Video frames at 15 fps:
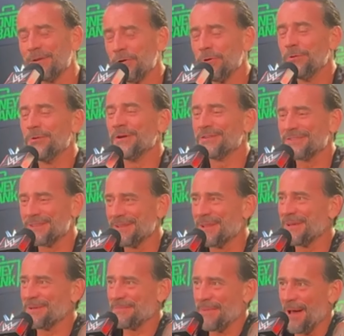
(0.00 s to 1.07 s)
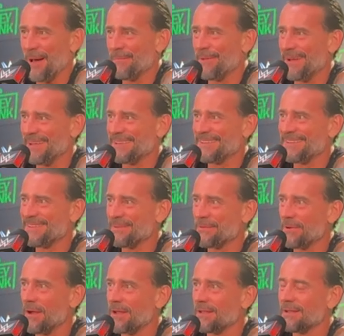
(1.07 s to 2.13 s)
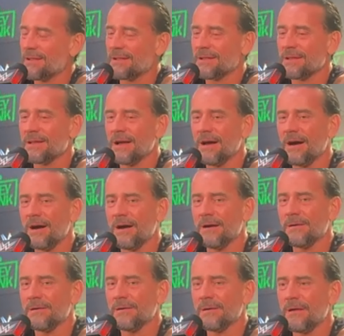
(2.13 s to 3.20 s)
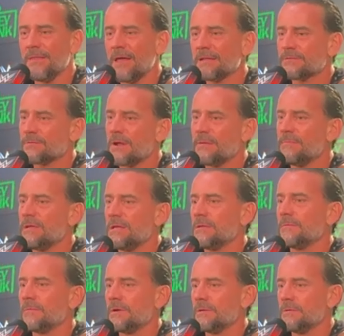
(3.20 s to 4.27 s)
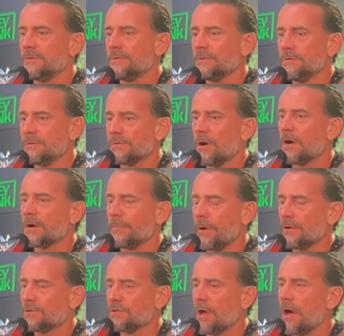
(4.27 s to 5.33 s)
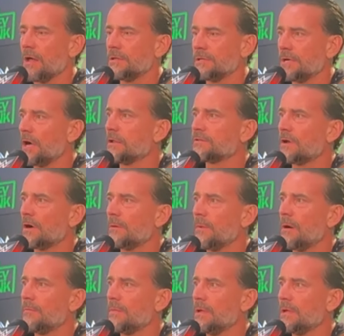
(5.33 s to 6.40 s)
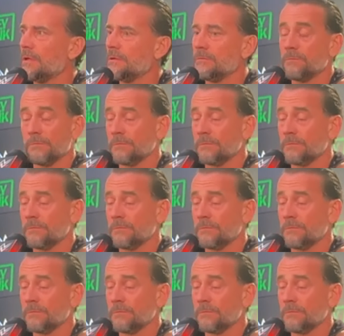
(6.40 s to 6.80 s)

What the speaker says: Who doesn't like Batman, right? And that's what I mean when you talk about John, you gotta talk about me.